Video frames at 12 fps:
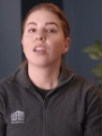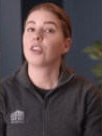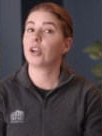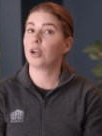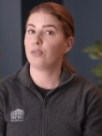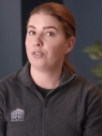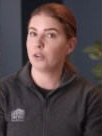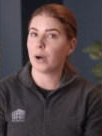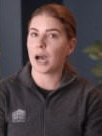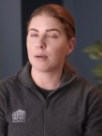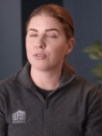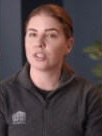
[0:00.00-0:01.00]
There are a few
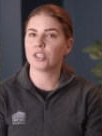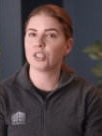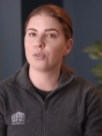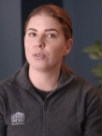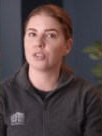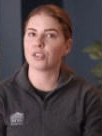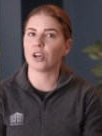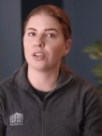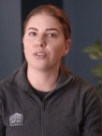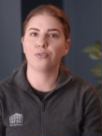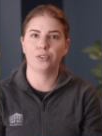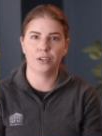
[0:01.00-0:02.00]
options to install
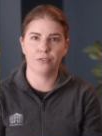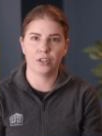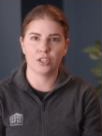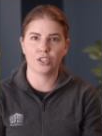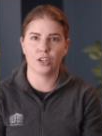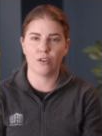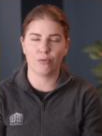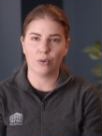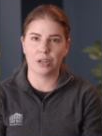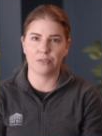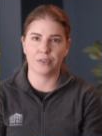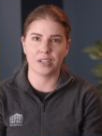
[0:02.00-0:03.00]
the free version of
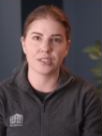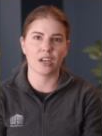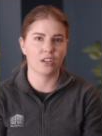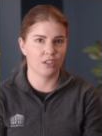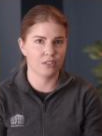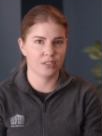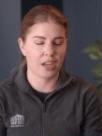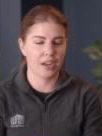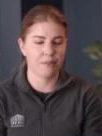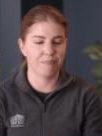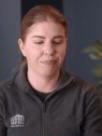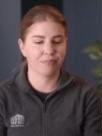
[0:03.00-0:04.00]
WordFence on your site.
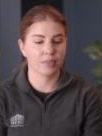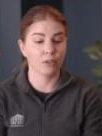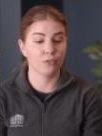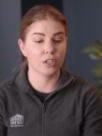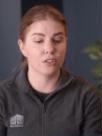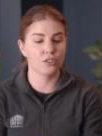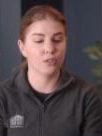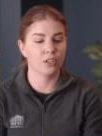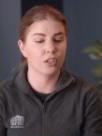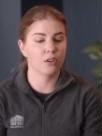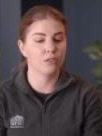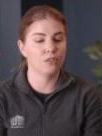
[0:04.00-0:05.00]
First, you
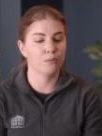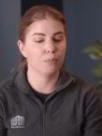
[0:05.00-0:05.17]
can go to